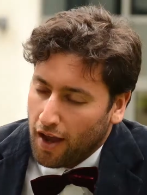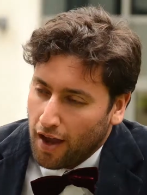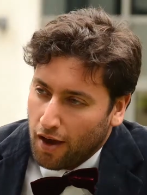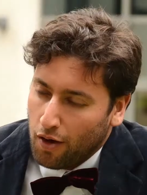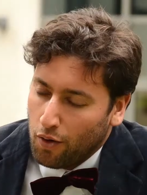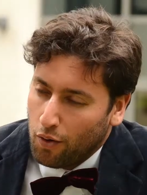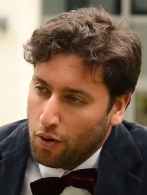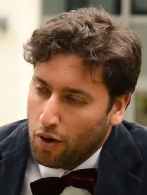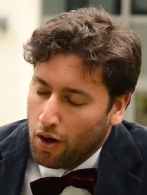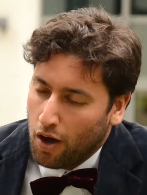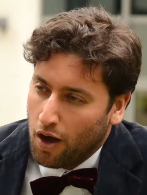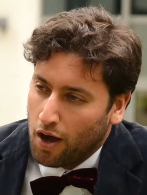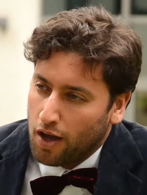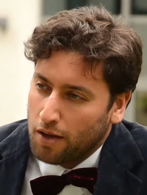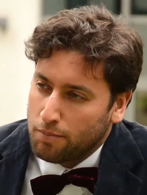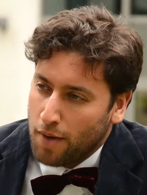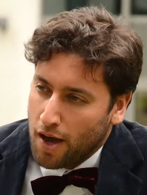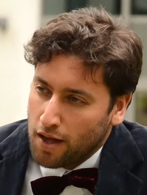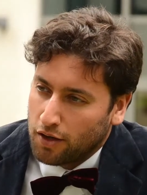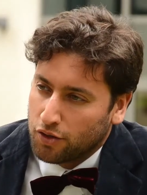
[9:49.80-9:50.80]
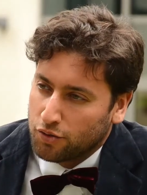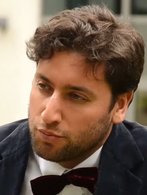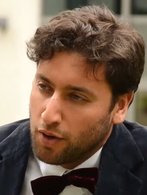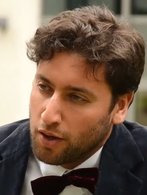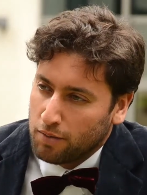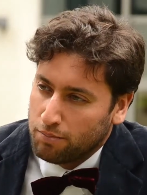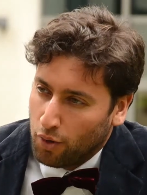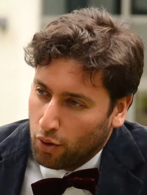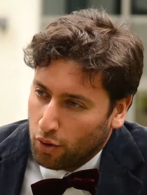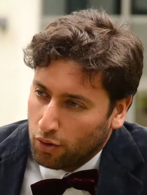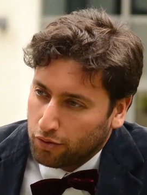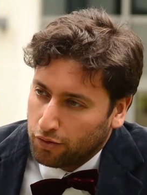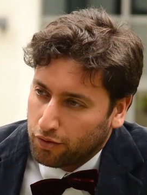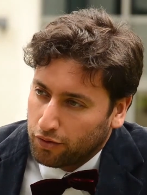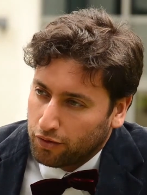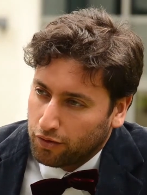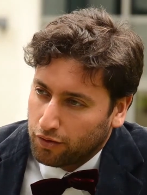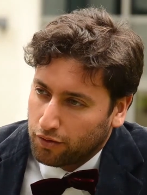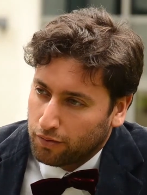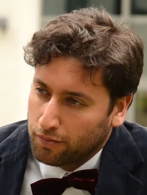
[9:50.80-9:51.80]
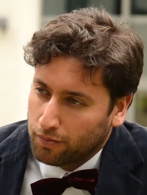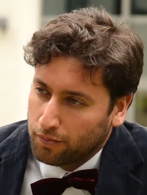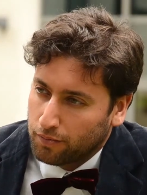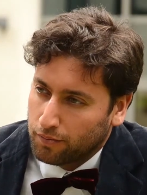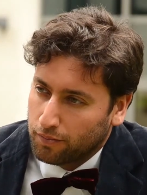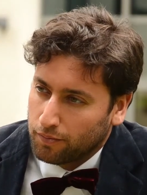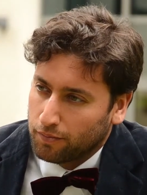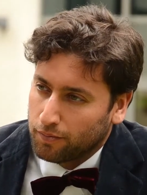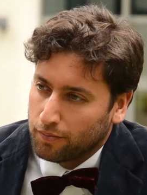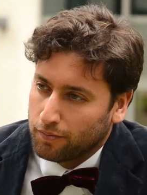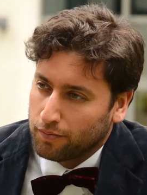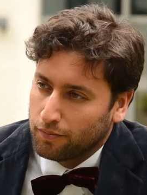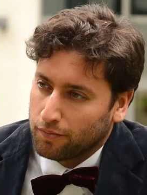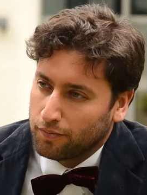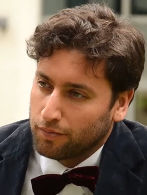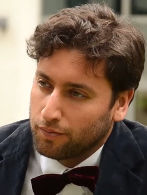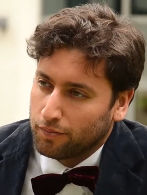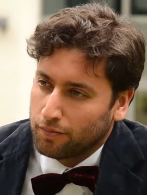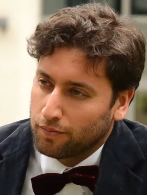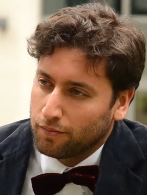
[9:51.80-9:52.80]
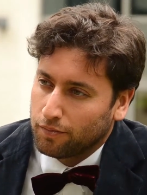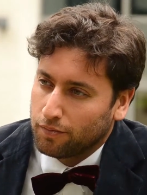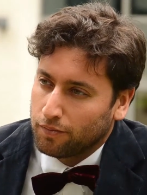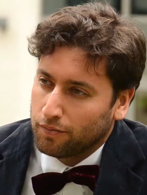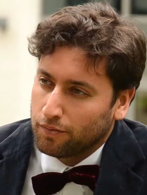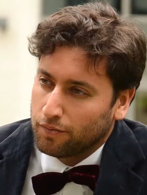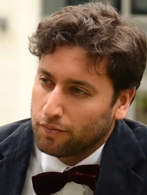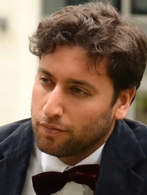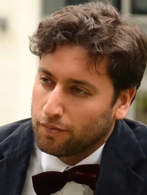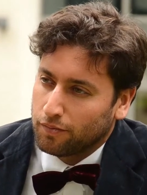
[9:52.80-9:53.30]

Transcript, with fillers: how I manage my boss so so it,